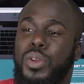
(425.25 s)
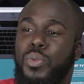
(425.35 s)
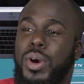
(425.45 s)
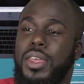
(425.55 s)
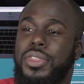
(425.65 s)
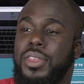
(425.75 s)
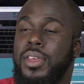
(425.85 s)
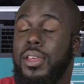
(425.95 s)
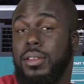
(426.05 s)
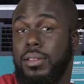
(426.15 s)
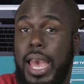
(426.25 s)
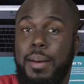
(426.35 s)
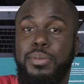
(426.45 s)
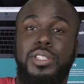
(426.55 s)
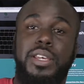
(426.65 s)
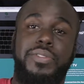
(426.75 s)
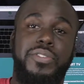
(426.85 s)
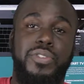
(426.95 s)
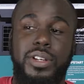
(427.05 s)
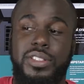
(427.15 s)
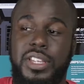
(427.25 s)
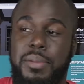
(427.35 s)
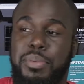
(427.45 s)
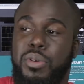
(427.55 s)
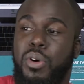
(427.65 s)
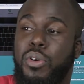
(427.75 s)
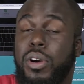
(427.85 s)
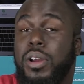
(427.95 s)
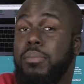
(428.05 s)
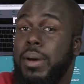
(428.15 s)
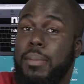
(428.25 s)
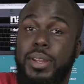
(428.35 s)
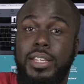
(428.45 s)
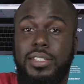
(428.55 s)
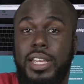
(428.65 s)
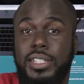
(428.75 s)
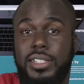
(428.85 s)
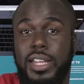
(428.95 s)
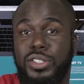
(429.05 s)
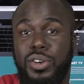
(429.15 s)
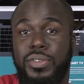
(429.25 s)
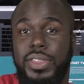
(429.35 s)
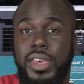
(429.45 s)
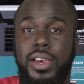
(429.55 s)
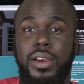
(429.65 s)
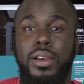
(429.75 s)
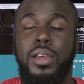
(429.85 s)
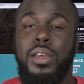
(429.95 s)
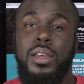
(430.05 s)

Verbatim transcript: with Apple T V, for example, or my PlayStation that's over there,